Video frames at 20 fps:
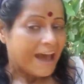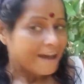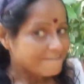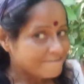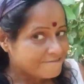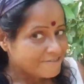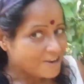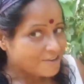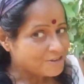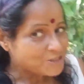
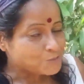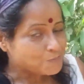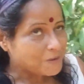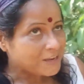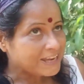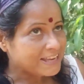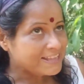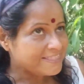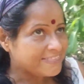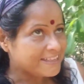And forest
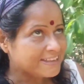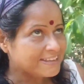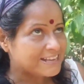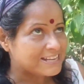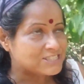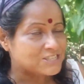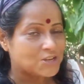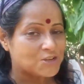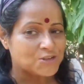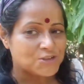bathing
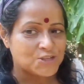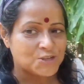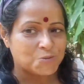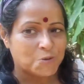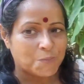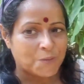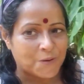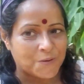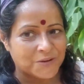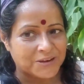is
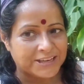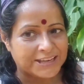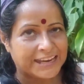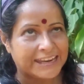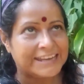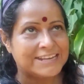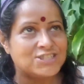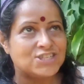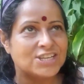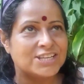also about
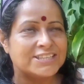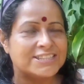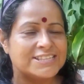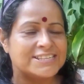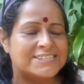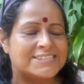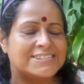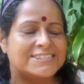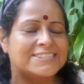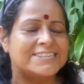engaging
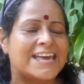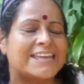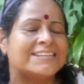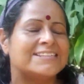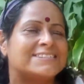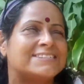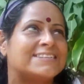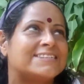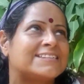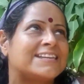the
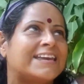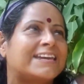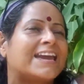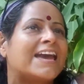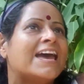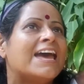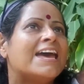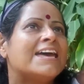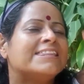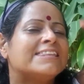senses. Like,
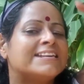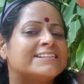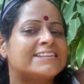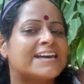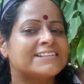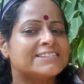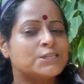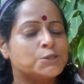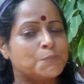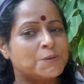it
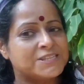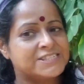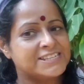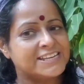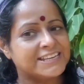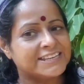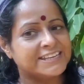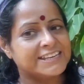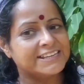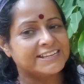has this
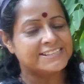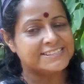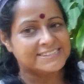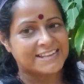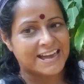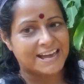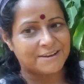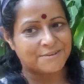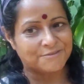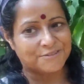particular
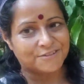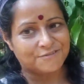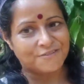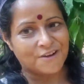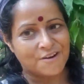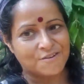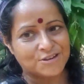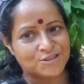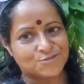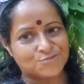sound. The
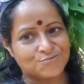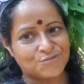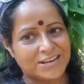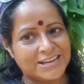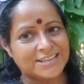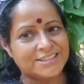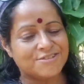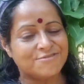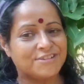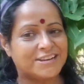forest
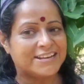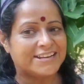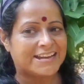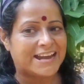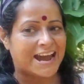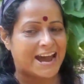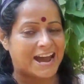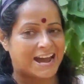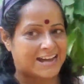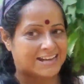really,
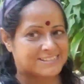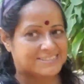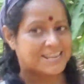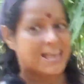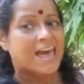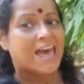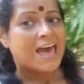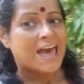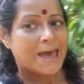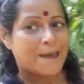really
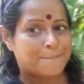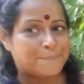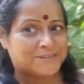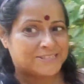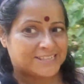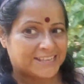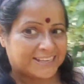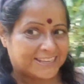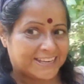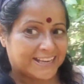has a
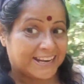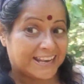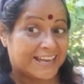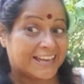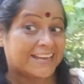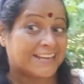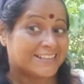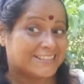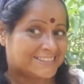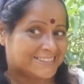
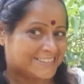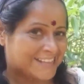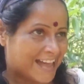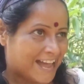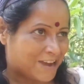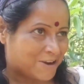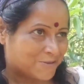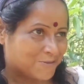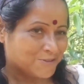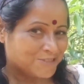particular
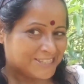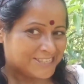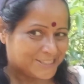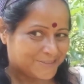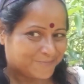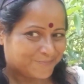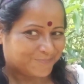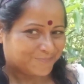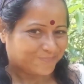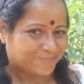sound.
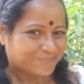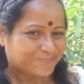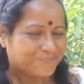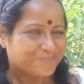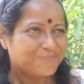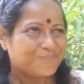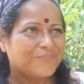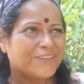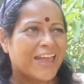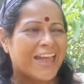
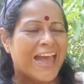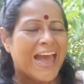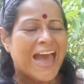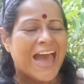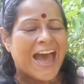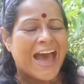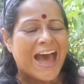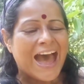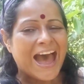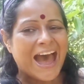
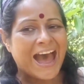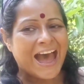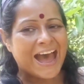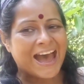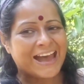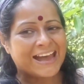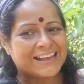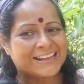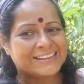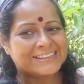
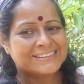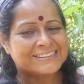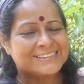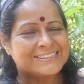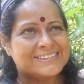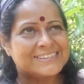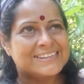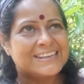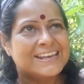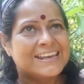
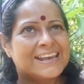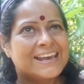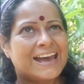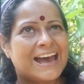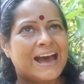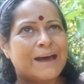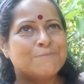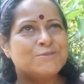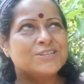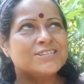And
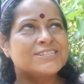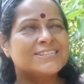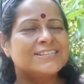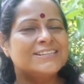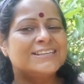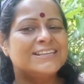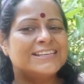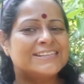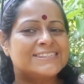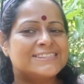I'm just
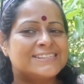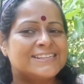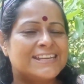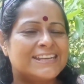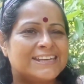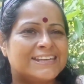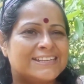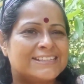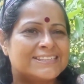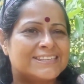
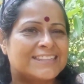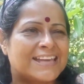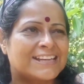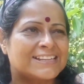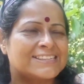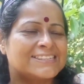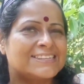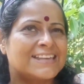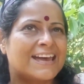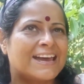listening to
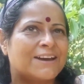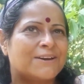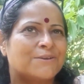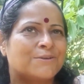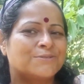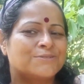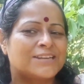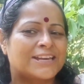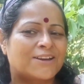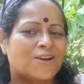that
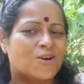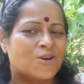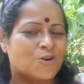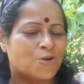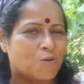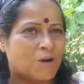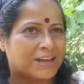sound. I can't